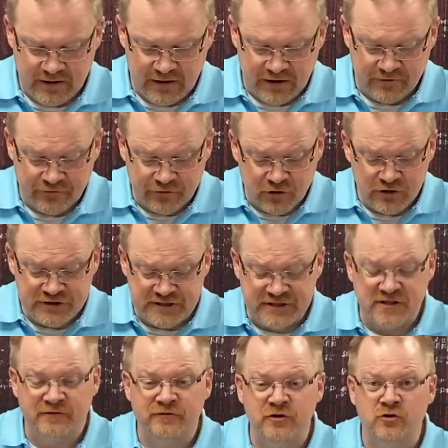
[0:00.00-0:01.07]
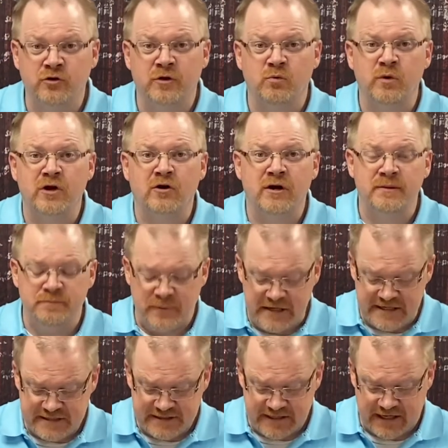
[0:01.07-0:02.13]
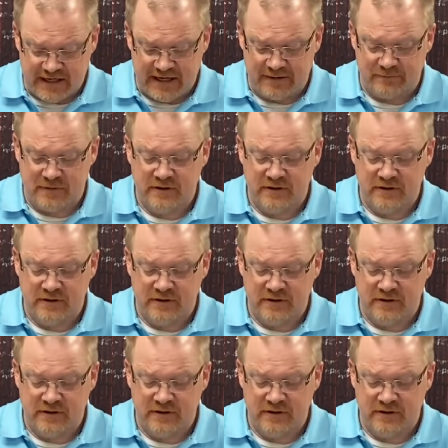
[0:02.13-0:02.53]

The first is the view that we are in peacetime.